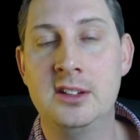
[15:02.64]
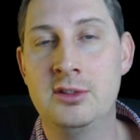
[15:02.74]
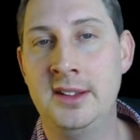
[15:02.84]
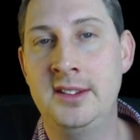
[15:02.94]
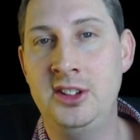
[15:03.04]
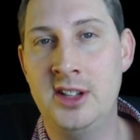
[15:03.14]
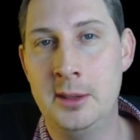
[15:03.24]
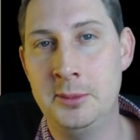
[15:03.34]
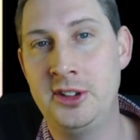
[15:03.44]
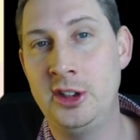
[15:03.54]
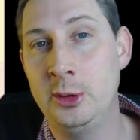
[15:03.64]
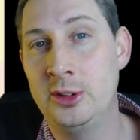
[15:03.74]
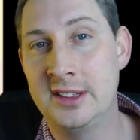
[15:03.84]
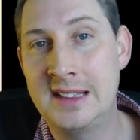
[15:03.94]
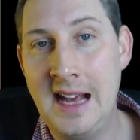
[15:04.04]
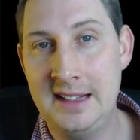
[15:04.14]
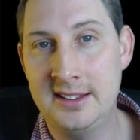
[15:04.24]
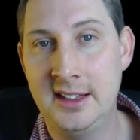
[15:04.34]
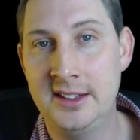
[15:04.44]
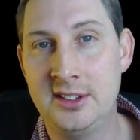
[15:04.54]
transition elements are used as
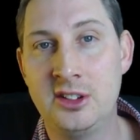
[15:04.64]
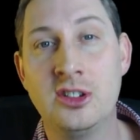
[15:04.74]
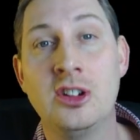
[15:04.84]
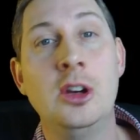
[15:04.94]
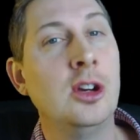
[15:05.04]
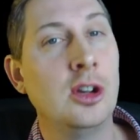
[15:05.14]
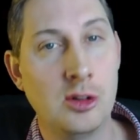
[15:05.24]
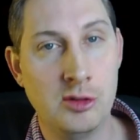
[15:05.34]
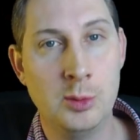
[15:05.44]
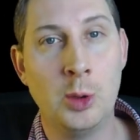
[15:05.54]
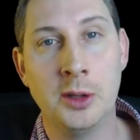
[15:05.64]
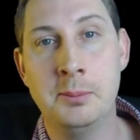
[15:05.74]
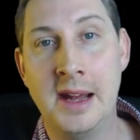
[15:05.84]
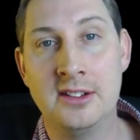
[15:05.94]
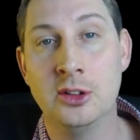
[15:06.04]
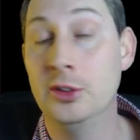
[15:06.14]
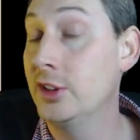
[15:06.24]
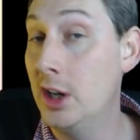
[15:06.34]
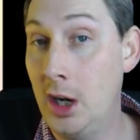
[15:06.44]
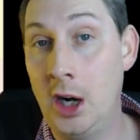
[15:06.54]
catalysts, group 1 metals
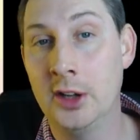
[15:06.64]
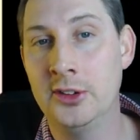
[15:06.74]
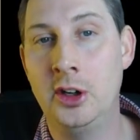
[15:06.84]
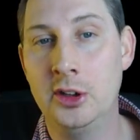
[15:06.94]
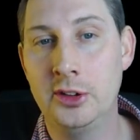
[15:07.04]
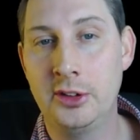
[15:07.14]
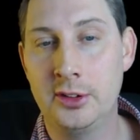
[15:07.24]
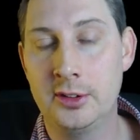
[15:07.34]
are not.